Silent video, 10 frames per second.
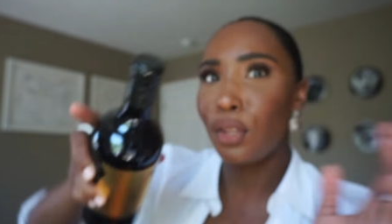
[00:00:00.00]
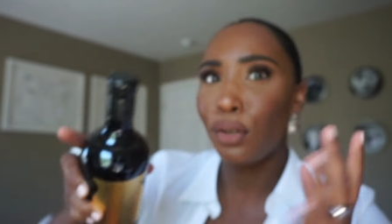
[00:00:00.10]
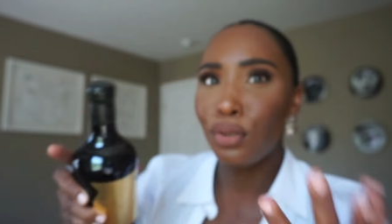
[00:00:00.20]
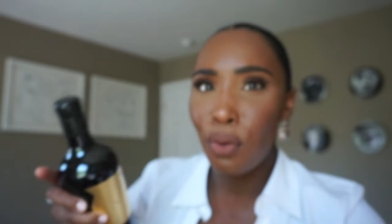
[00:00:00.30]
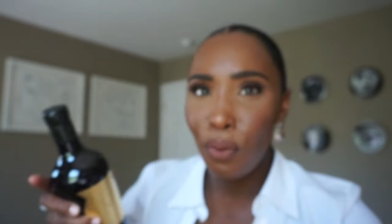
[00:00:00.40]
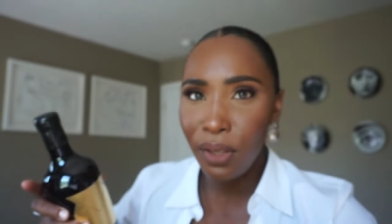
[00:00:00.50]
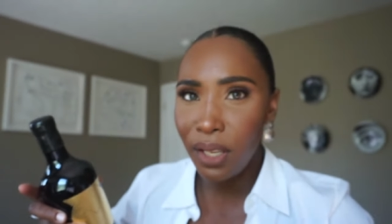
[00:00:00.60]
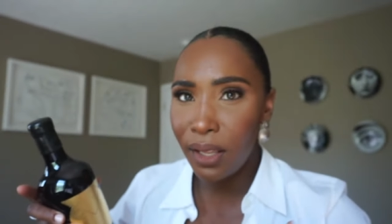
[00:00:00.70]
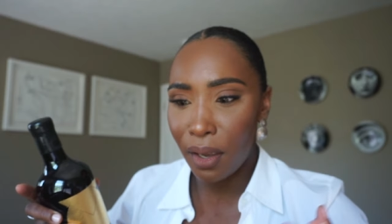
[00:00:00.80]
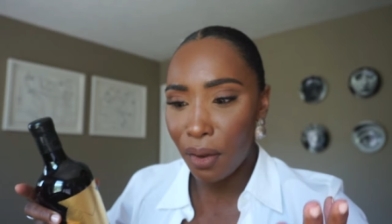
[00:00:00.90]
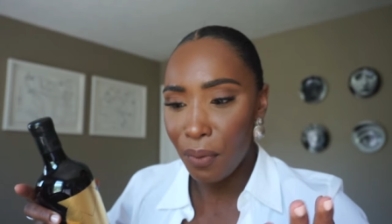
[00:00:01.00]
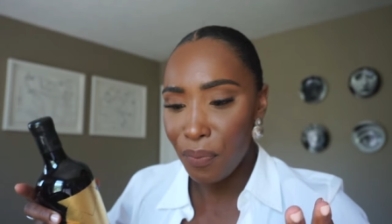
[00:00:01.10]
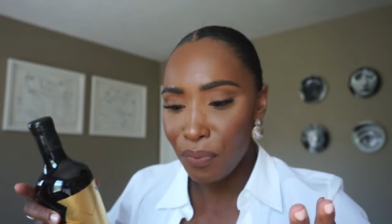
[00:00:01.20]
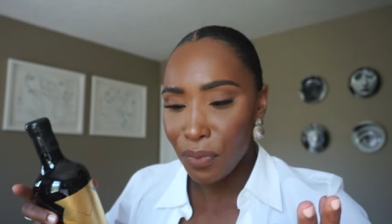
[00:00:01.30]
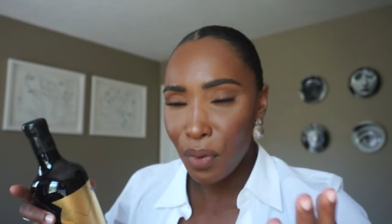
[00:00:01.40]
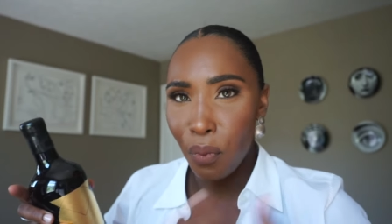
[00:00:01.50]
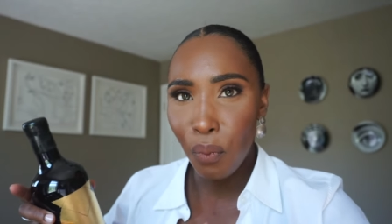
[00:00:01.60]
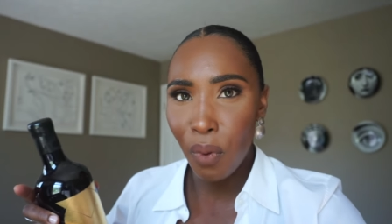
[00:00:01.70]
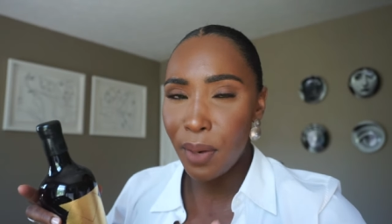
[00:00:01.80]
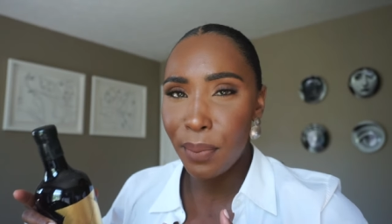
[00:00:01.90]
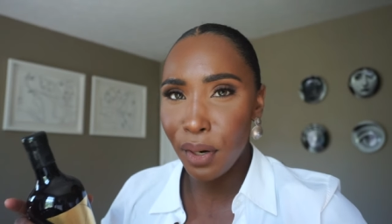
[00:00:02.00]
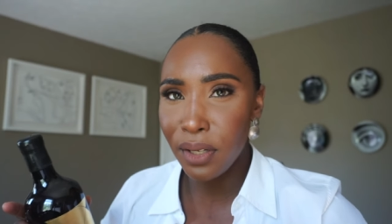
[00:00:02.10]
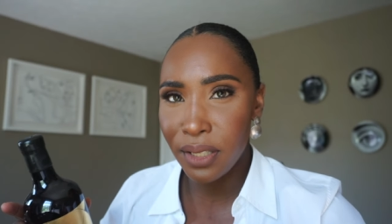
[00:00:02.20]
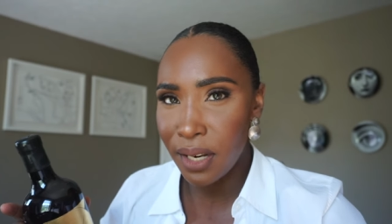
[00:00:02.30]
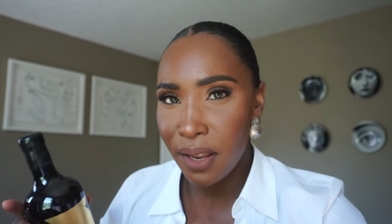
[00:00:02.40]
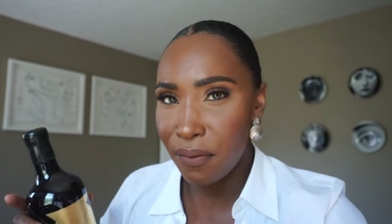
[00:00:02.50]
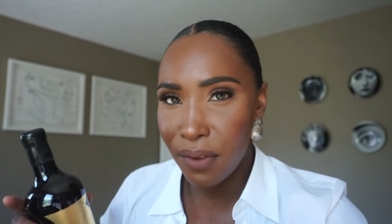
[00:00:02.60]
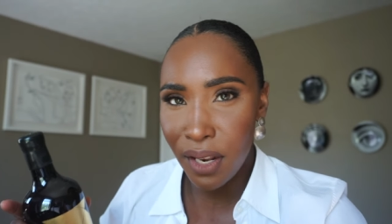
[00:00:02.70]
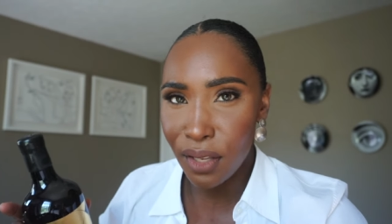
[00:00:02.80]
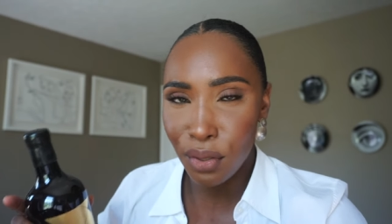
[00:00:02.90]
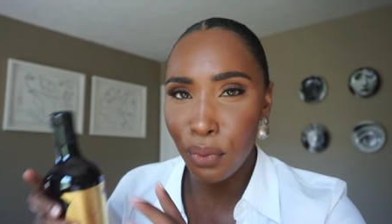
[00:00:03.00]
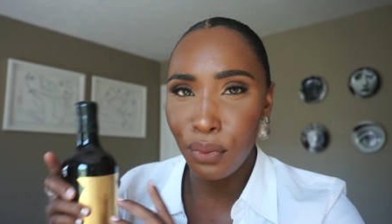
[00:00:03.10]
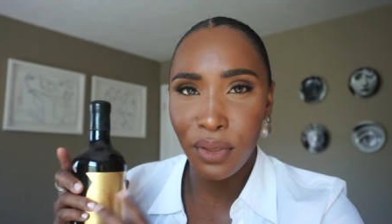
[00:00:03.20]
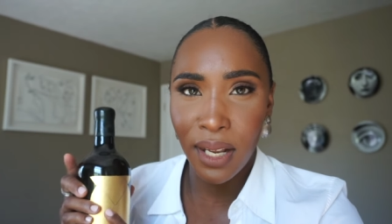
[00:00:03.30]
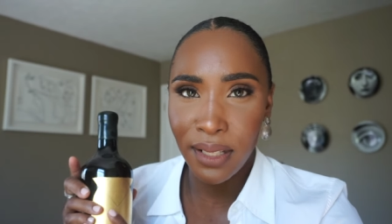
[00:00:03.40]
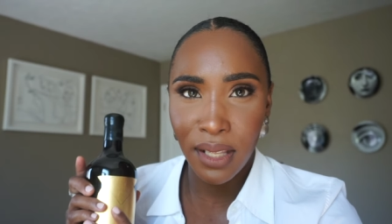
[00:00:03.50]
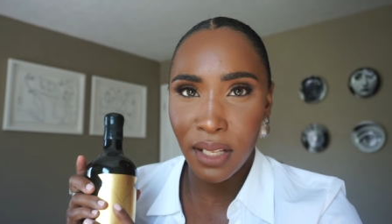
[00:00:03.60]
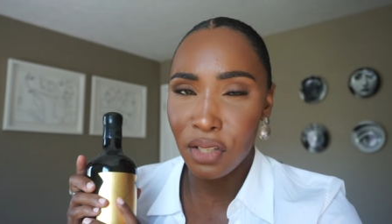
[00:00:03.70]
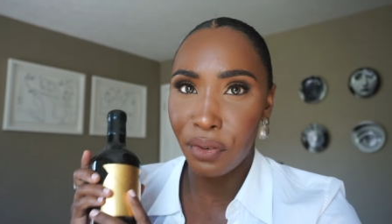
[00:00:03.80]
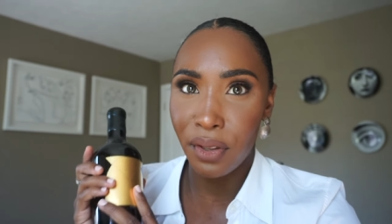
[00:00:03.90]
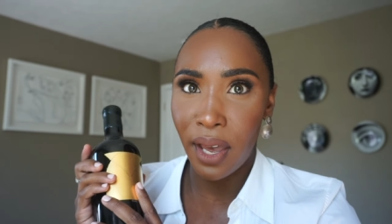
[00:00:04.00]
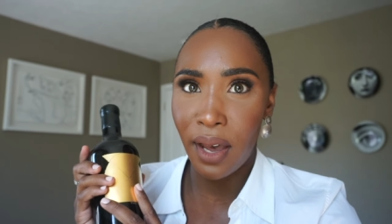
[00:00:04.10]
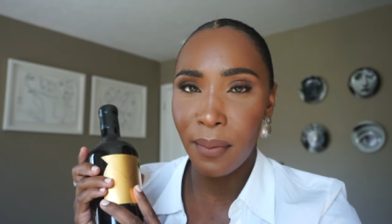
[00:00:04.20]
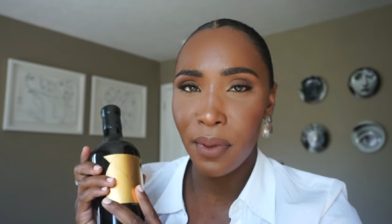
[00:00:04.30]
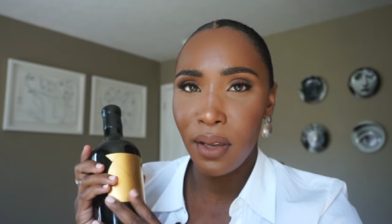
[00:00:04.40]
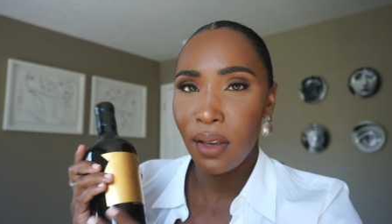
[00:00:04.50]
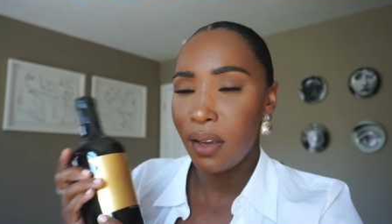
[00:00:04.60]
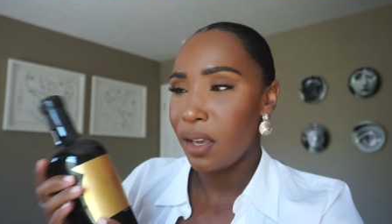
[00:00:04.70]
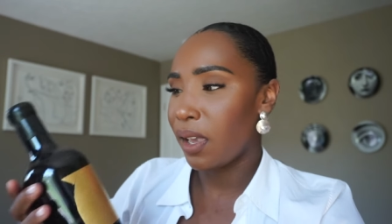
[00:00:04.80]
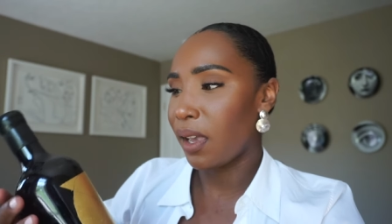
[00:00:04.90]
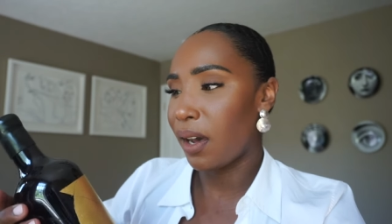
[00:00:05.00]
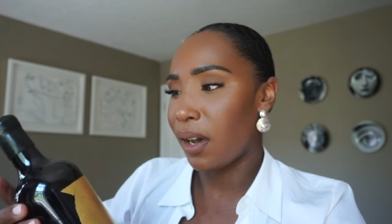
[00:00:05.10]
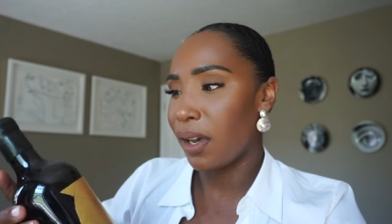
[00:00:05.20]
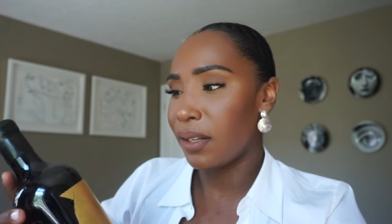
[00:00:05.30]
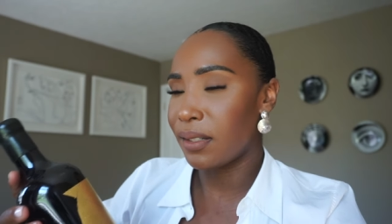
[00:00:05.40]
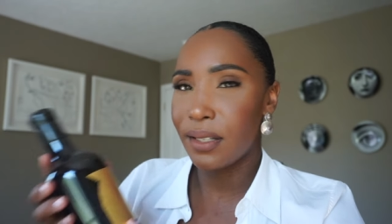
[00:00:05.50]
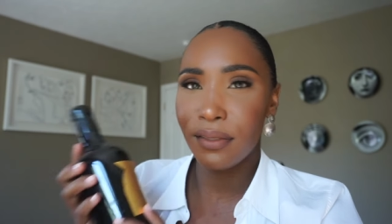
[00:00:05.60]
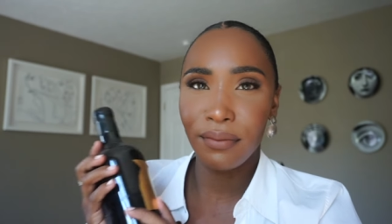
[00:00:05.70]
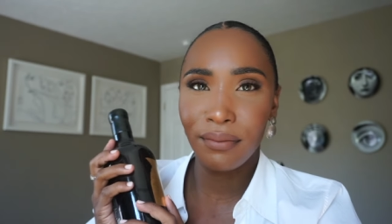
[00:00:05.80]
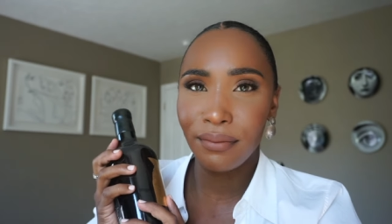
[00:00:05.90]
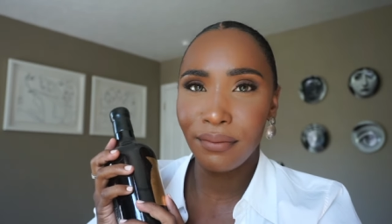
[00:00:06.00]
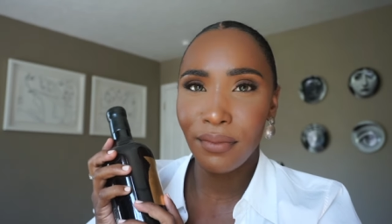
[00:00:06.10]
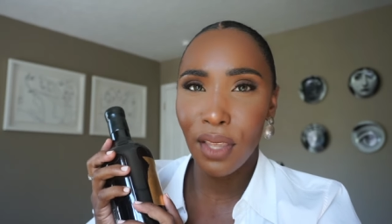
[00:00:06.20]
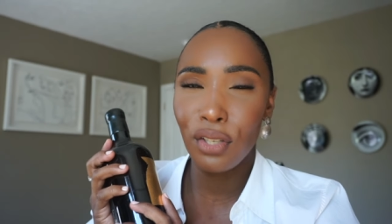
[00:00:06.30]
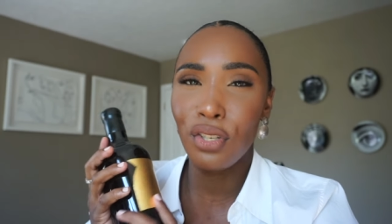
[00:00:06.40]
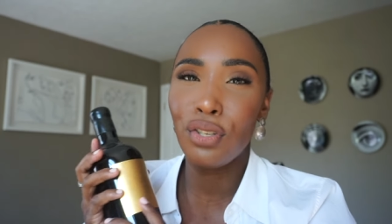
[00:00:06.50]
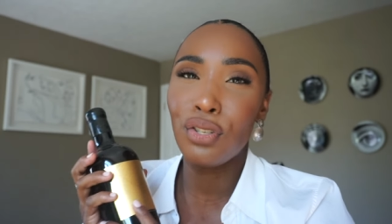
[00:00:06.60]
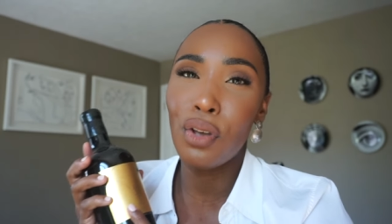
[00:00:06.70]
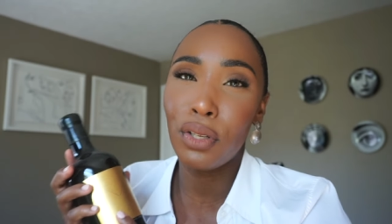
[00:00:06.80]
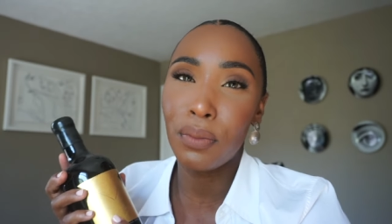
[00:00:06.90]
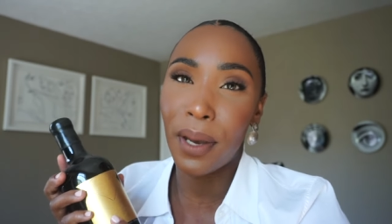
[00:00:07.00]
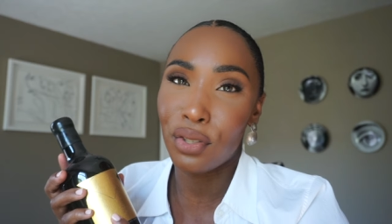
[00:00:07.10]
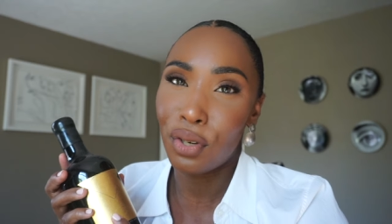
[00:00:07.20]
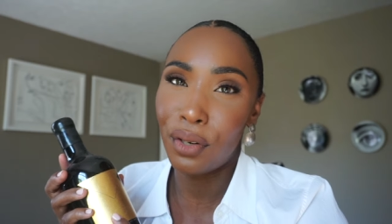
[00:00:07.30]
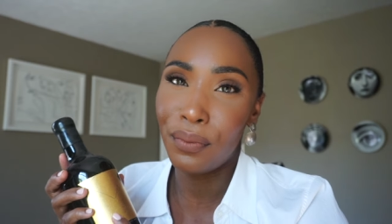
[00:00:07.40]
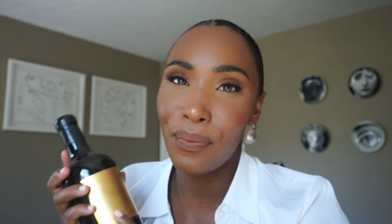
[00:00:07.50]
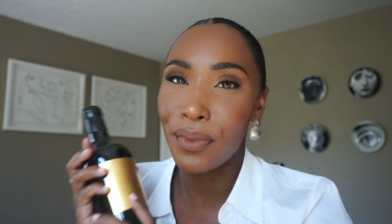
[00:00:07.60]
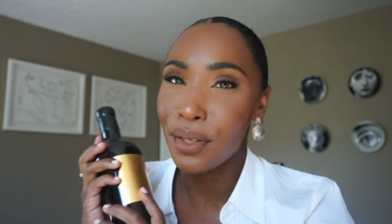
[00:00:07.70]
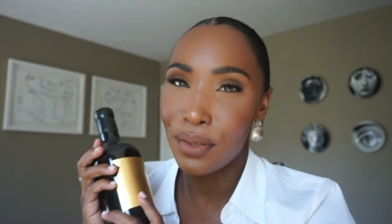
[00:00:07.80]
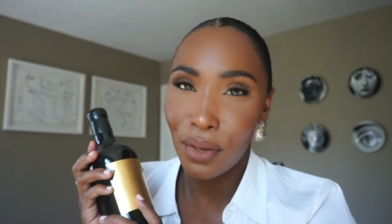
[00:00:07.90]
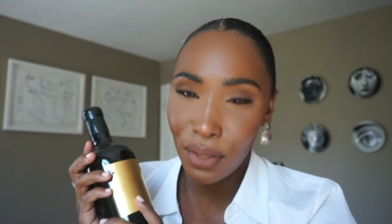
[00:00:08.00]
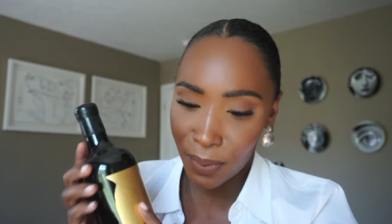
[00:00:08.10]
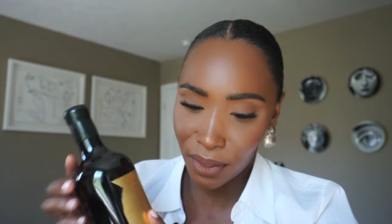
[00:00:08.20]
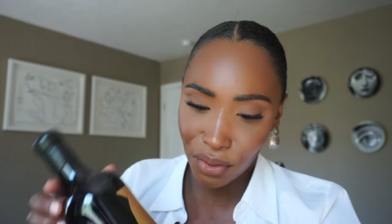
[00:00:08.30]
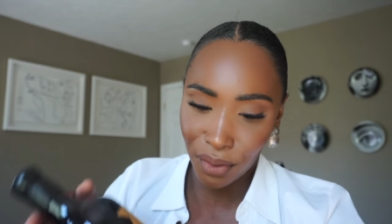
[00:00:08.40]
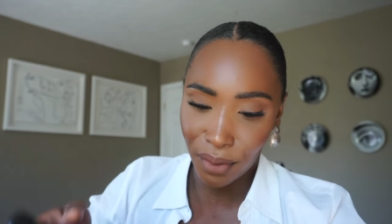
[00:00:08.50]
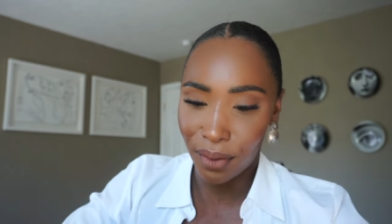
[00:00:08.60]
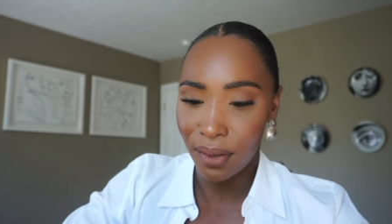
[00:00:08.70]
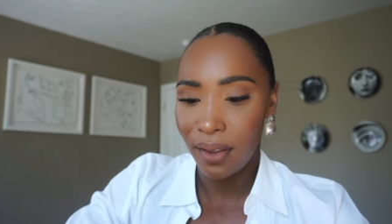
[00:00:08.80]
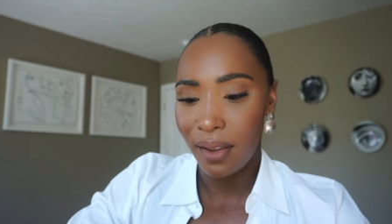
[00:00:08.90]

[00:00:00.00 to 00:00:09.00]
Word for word: there's only like one person in Venice who does this for them. And it's just so special. So special.